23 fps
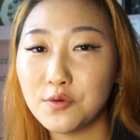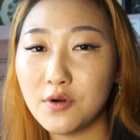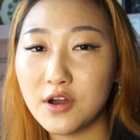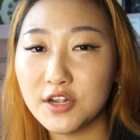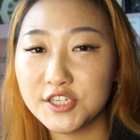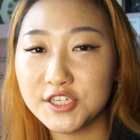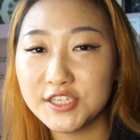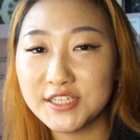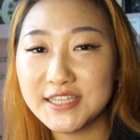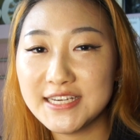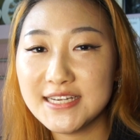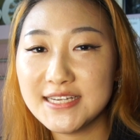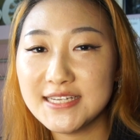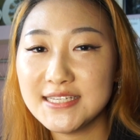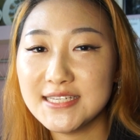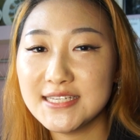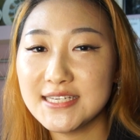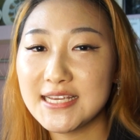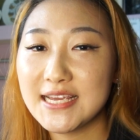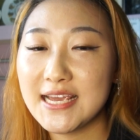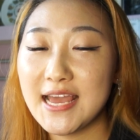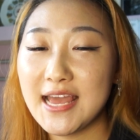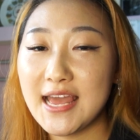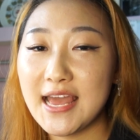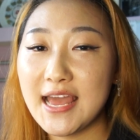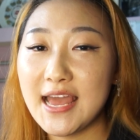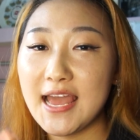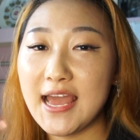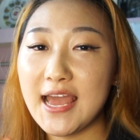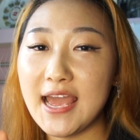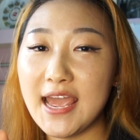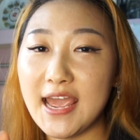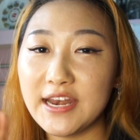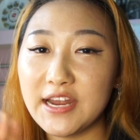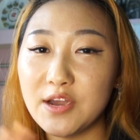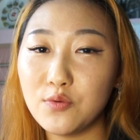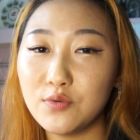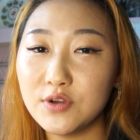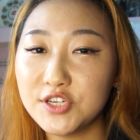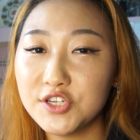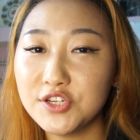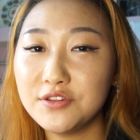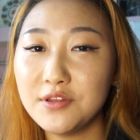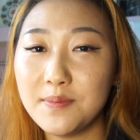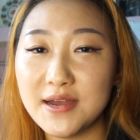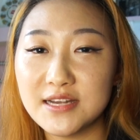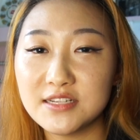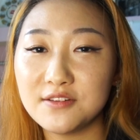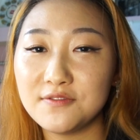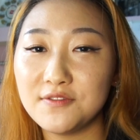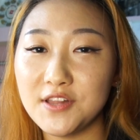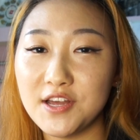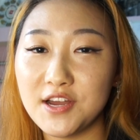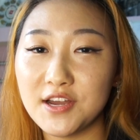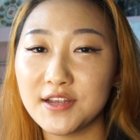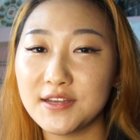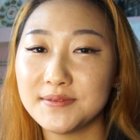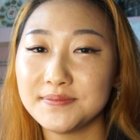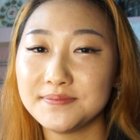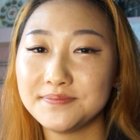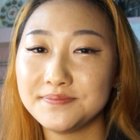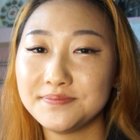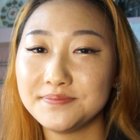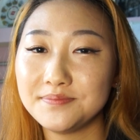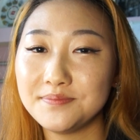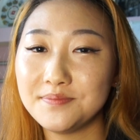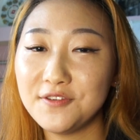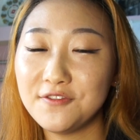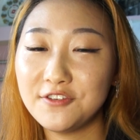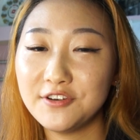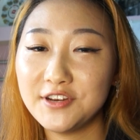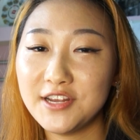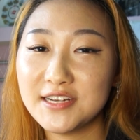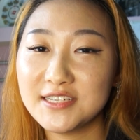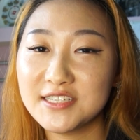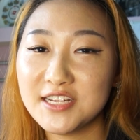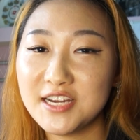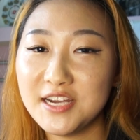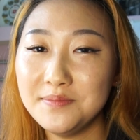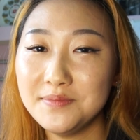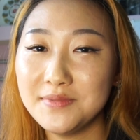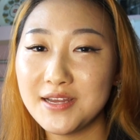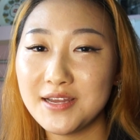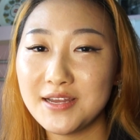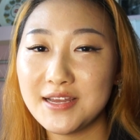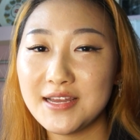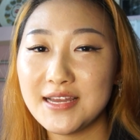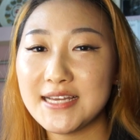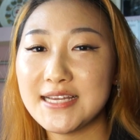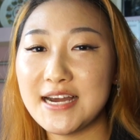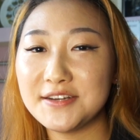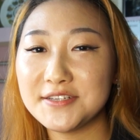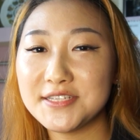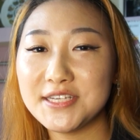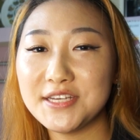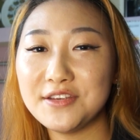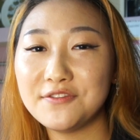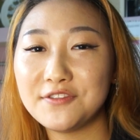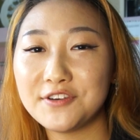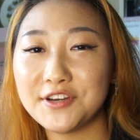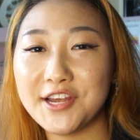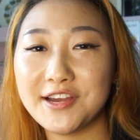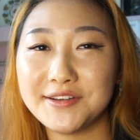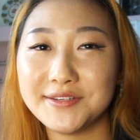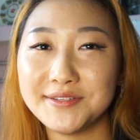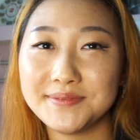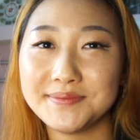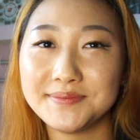watching this, and I wish you the best of luck. Before next time, I'll see you for now.